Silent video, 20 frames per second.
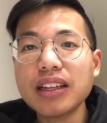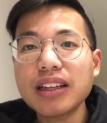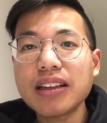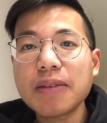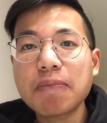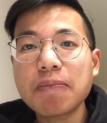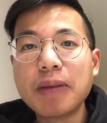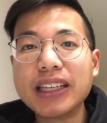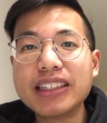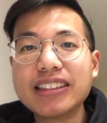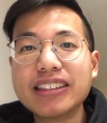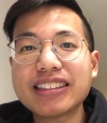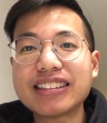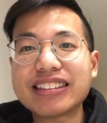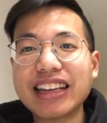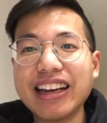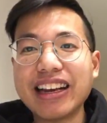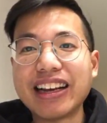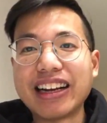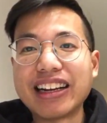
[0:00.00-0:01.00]
Peter
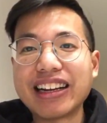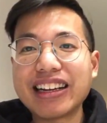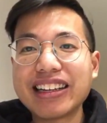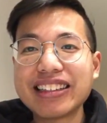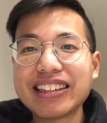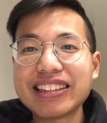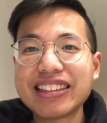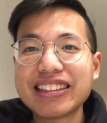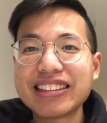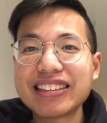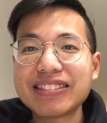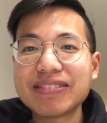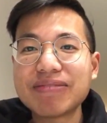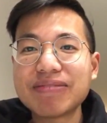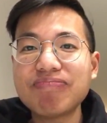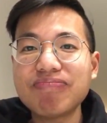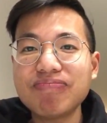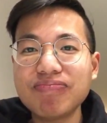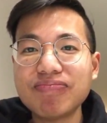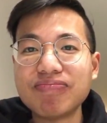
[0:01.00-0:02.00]
Singer.
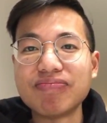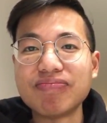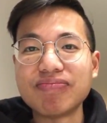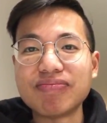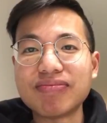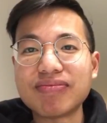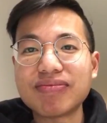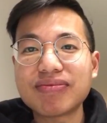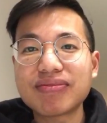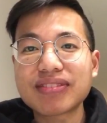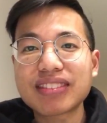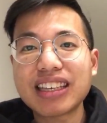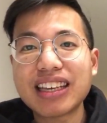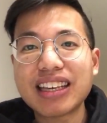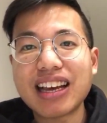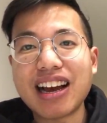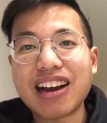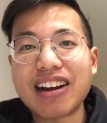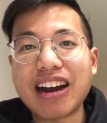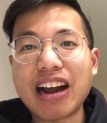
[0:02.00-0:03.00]
Alright,
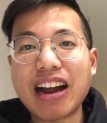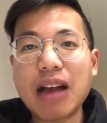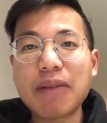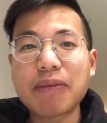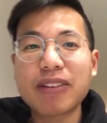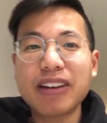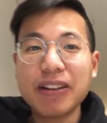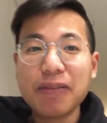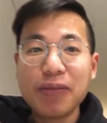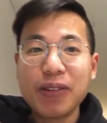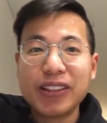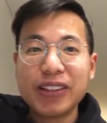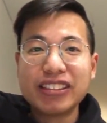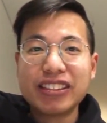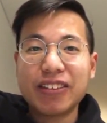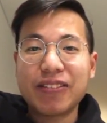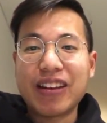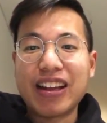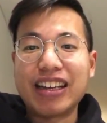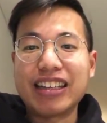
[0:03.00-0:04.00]
I'm gonna put this
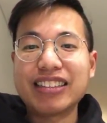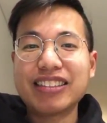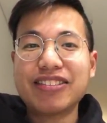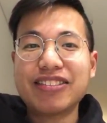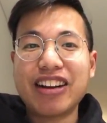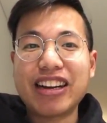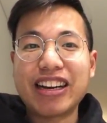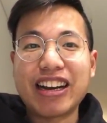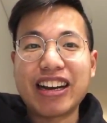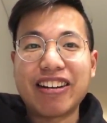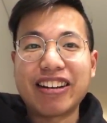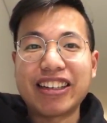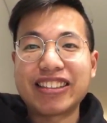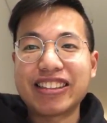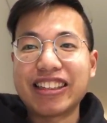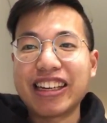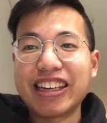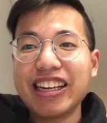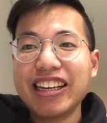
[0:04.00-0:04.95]
on my list right now actually.